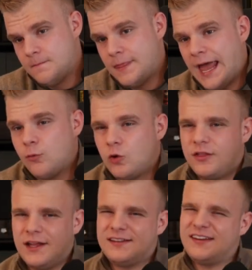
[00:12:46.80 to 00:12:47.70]
and will
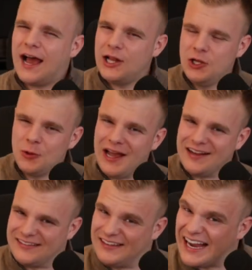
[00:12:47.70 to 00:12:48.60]
then tell you
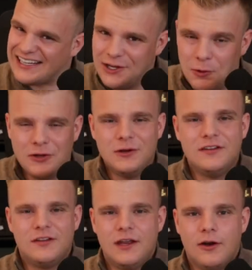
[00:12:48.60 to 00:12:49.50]
exactly what you need
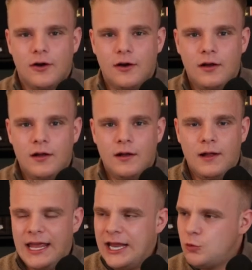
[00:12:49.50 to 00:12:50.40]
to hear.
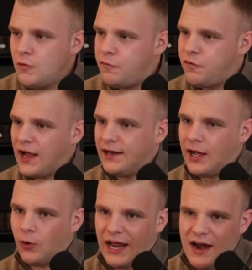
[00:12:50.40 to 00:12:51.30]
He will find
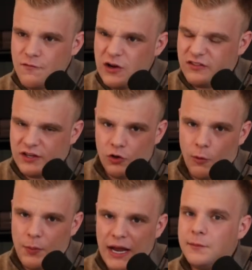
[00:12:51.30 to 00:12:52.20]
out every single
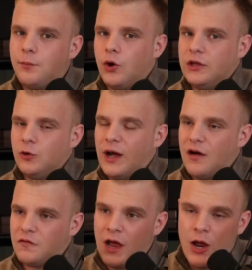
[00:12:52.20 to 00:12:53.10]
pain point you
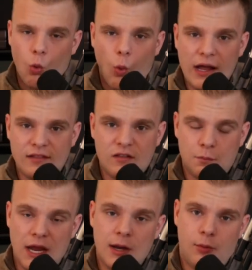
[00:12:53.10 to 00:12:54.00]
have, why this
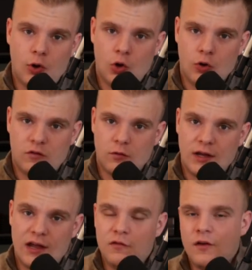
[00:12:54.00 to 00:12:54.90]
pain point hurts your
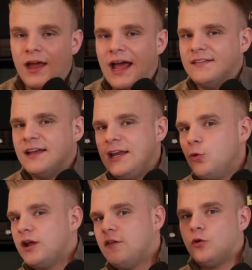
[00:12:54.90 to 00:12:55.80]
life, and then he will
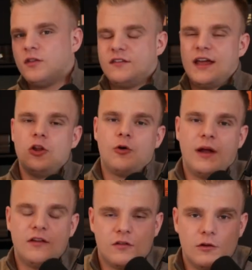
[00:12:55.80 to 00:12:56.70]
give you the
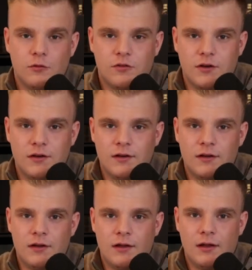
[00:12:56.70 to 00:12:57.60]
tailor-made solution
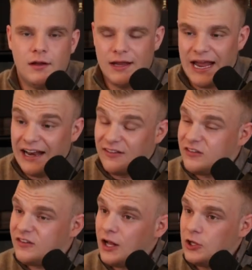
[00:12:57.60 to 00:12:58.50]
and
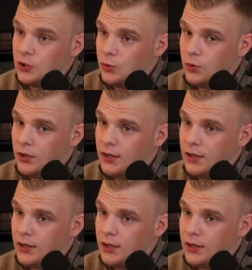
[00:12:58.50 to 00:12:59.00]
sell you